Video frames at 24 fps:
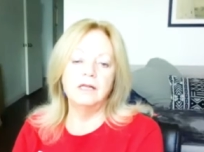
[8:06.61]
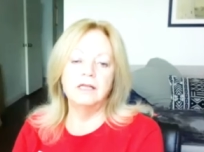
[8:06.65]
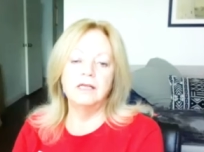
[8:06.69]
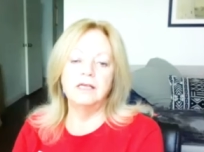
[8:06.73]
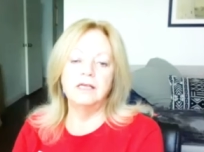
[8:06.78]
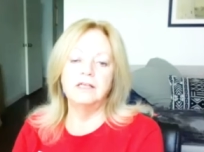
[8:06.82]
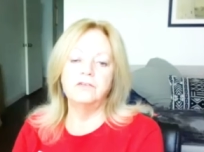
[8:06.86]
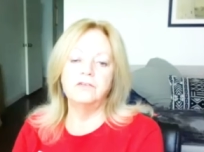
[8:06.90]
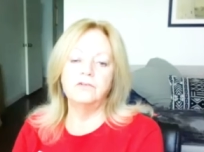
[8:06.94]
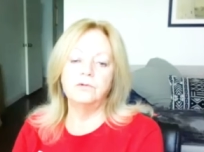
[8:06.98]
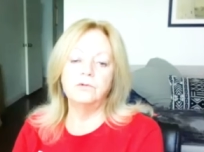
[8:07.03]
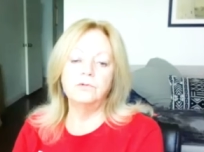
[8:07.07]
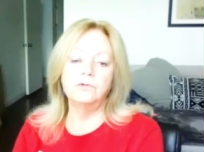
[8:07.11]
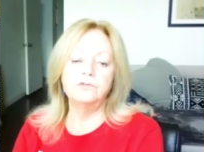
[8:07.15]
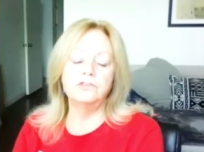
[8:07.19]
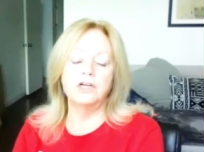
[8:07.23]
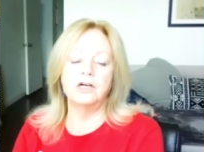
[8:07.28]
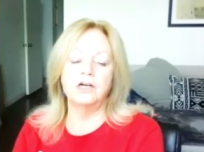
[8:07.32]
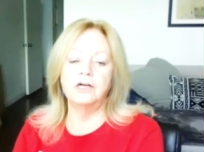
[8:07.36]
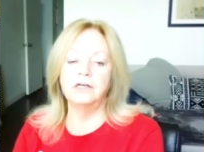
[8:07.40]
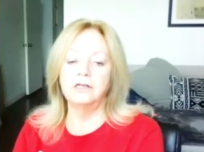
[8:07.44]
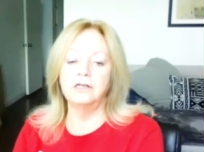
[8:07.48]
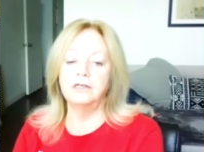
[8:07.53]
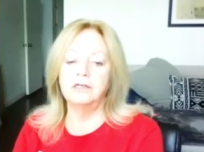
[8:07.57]
it's all
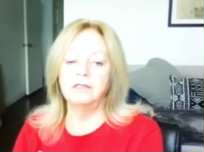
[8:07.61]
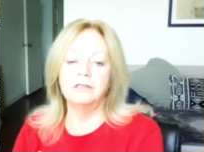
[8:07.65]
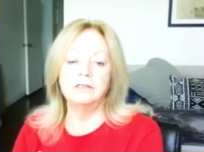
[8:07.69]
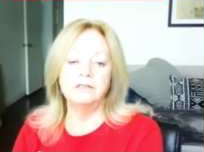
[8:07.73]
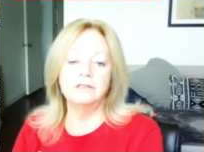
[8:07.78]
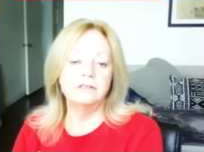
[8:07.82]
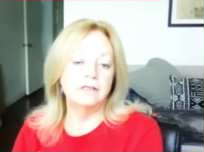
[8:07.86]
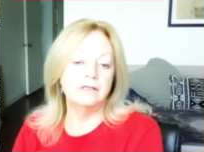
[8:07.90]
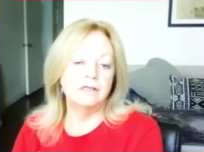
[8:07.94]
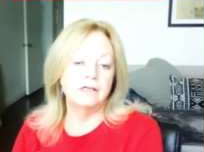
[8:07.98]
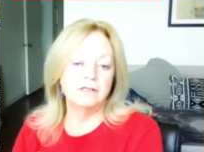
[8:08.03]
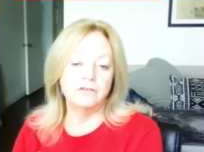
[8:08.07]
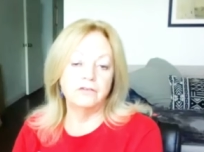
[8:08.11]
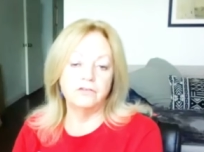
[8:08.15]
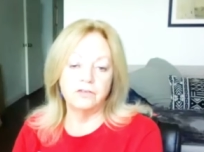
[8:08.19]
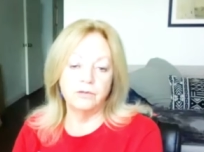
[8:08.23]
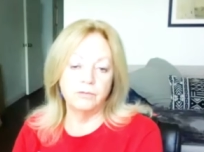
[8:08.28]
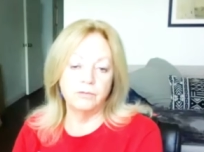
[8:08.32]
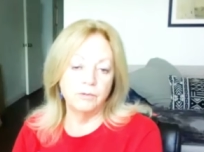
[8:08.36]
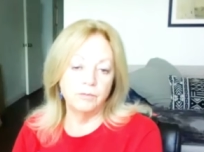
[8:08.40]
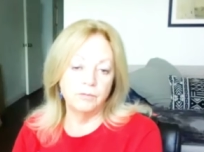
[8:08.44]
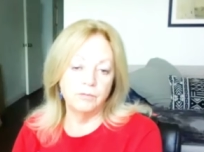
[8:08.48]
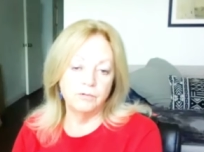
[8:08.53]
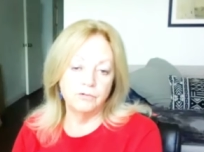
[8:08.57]
junk, and uh,
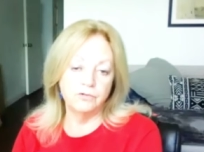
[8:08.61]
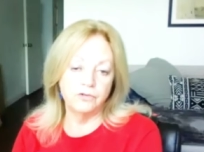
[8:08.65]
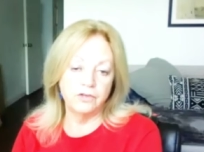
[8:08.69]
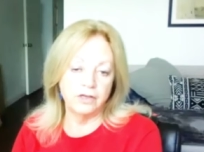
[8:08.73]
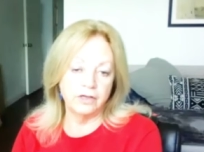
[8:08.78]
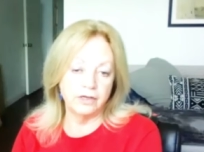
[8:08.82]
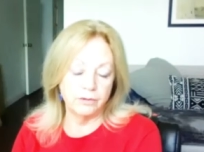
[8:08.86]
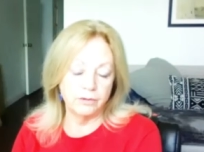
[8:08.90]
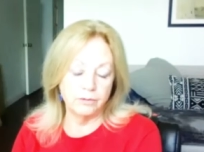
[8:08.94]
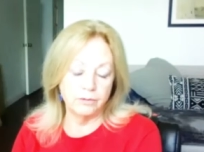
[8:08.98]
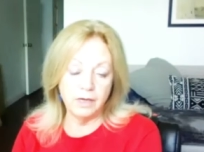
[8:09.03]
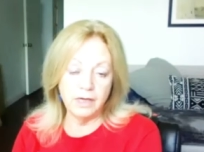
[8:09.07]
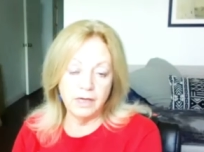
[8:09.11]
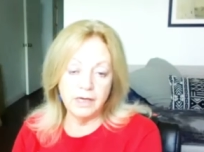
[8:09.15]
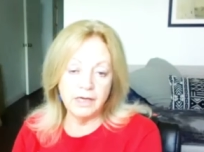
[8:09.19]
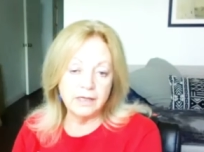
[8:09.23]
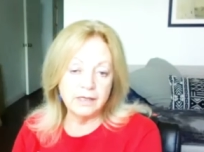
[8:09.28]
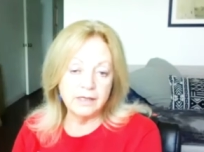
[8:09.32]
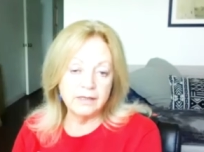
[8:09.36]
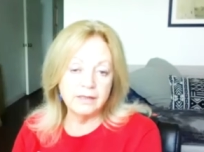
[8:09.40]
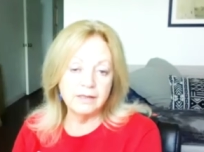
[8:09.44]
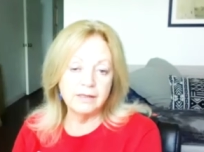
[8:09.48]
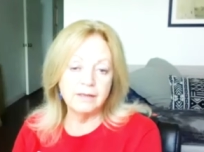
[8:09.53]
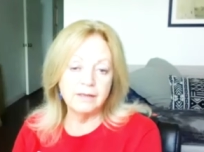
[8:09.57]
someone will take it
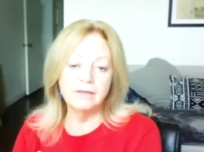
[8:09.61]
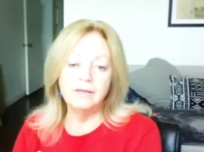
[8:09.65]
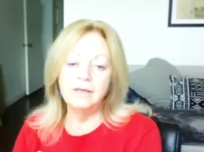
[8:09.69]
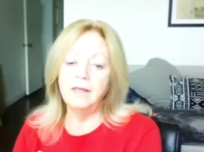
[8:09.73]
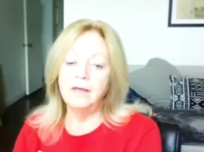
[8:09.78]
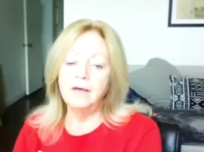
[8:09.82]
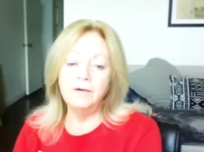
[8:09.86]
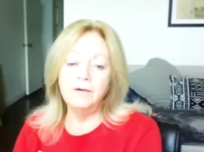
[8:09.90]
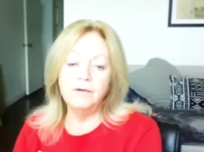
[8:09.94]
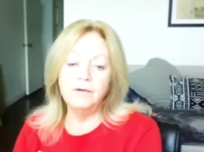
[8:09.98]
away." No,